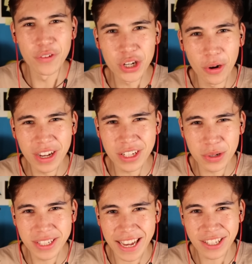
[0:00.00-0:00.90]
If you're going
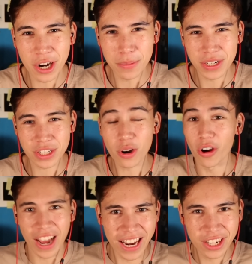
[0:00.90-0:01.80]
into a dance competition
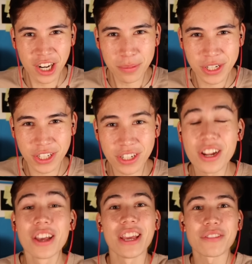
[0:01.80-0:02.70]
or any competition,
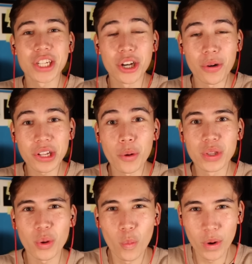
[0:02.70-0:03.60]
you have to go in there
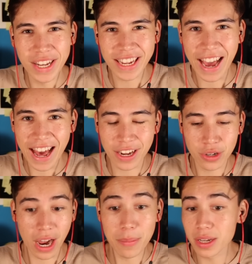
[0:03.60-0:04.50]
with a winning
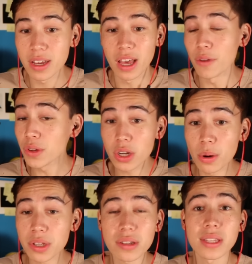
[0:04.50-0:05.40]
attitude. I mean, if you
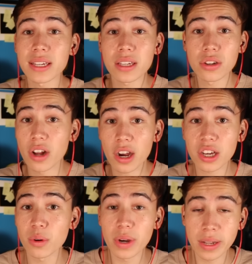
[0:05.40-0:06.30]
go in there thinking you're not
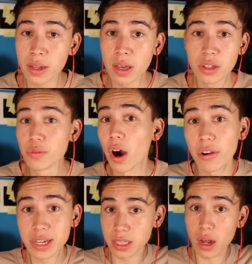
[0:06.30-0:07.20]
going to win, you've
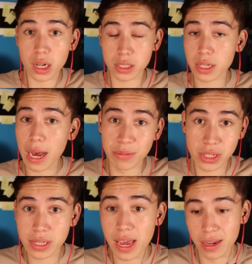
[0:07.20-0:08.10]
already lost. I'm
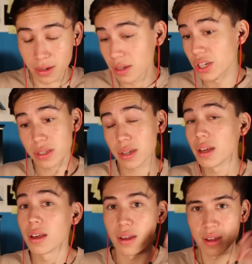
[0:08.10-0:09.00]
just saying. Just
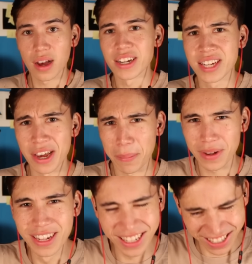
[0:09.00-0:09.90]
a
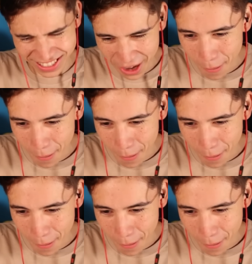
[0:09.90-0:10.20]
tip. Play.